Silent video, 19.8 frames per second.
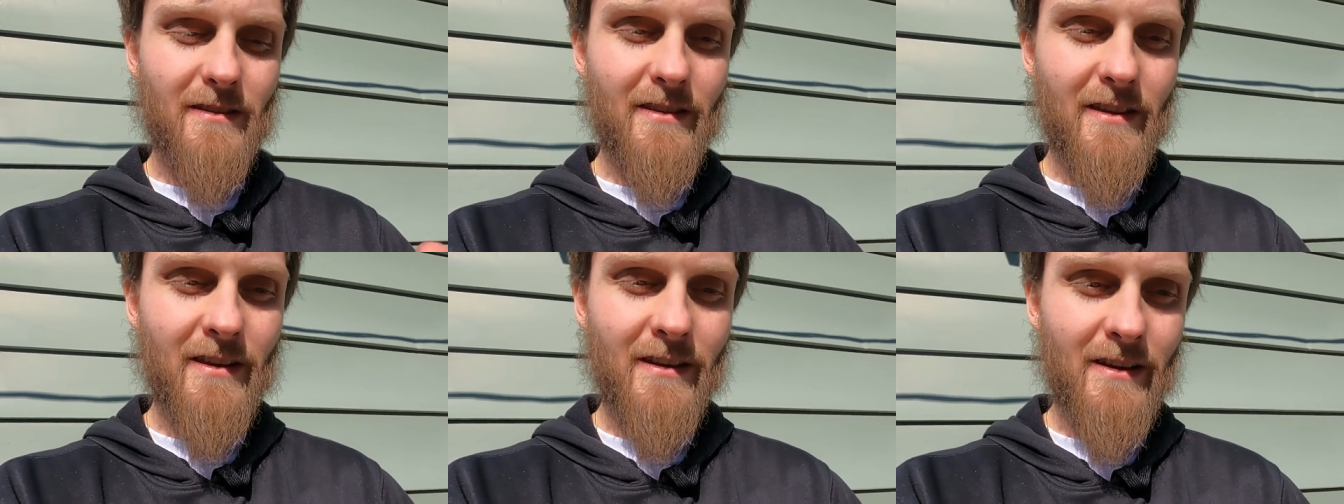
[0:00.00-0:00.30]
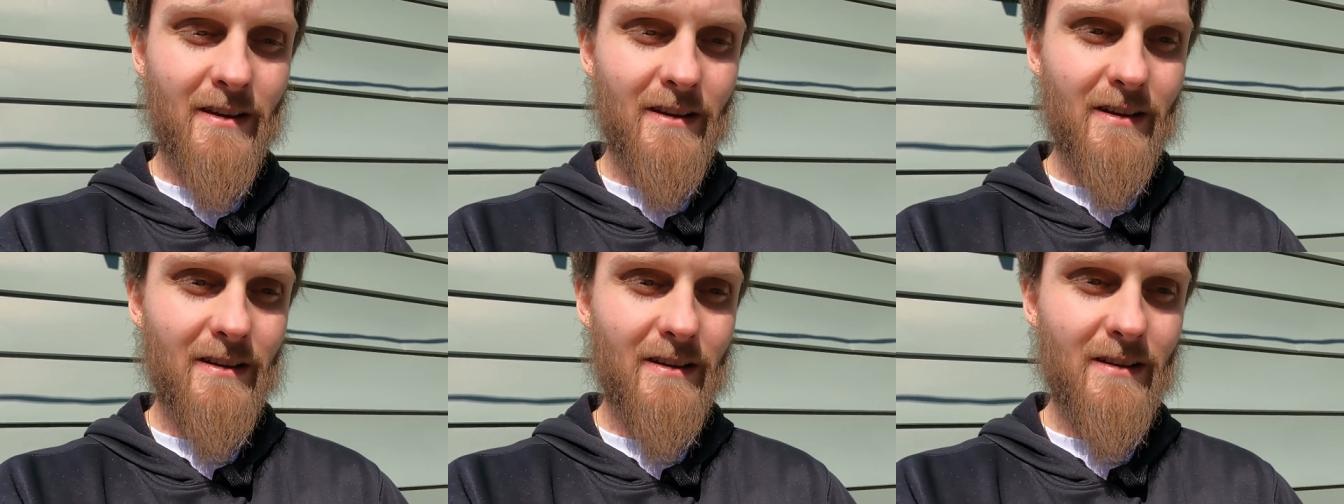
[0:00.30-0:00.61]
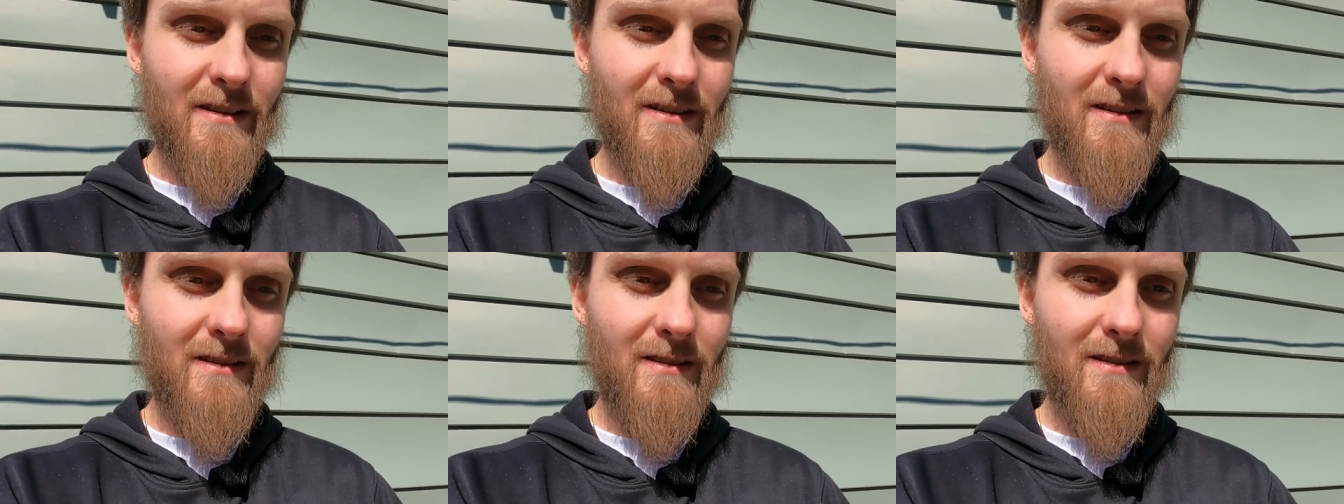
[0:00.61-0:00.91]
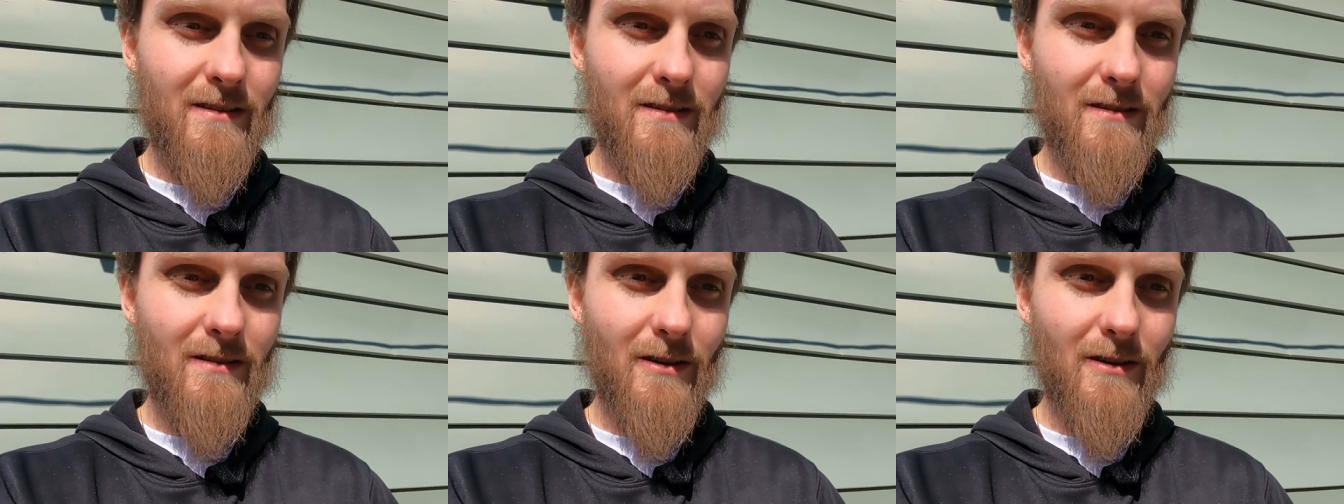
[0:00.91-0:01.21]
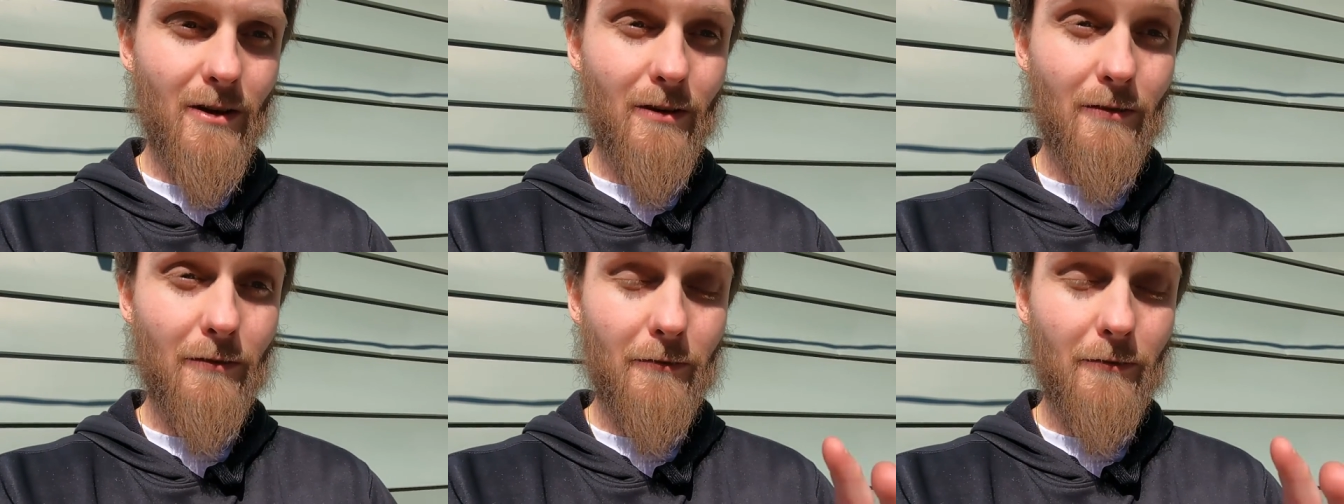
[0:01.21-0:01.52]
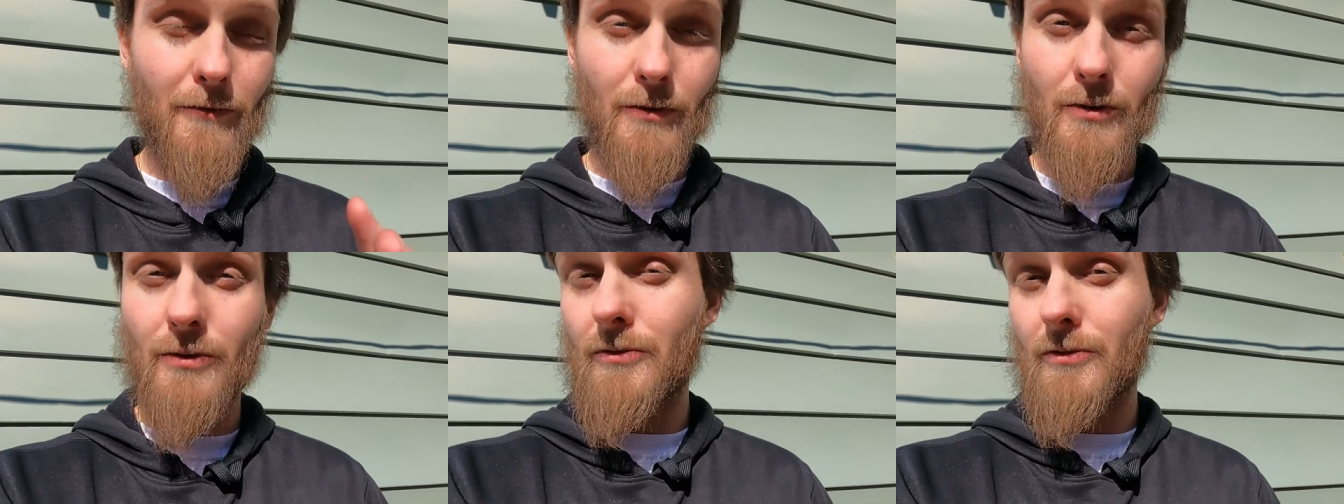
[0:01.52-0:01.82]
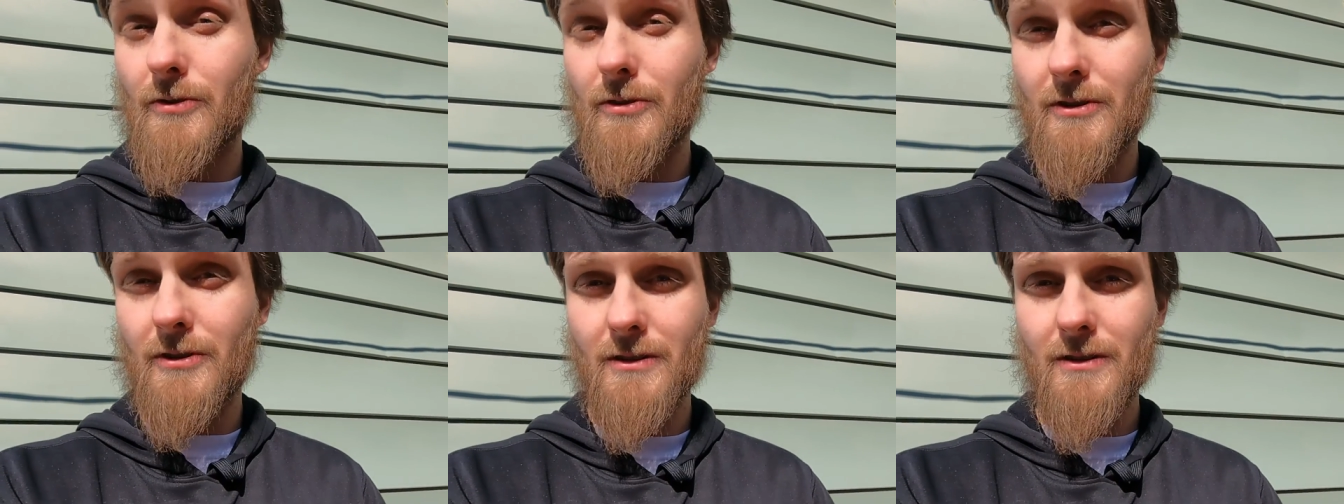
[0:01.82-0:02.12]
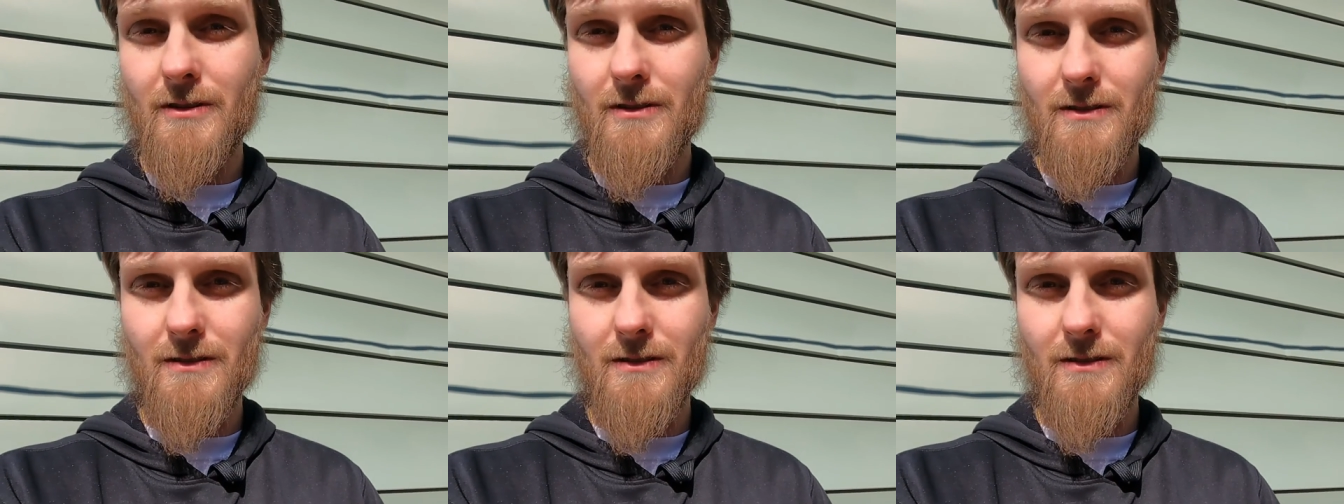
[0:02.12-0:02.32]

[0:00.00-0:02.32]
than a further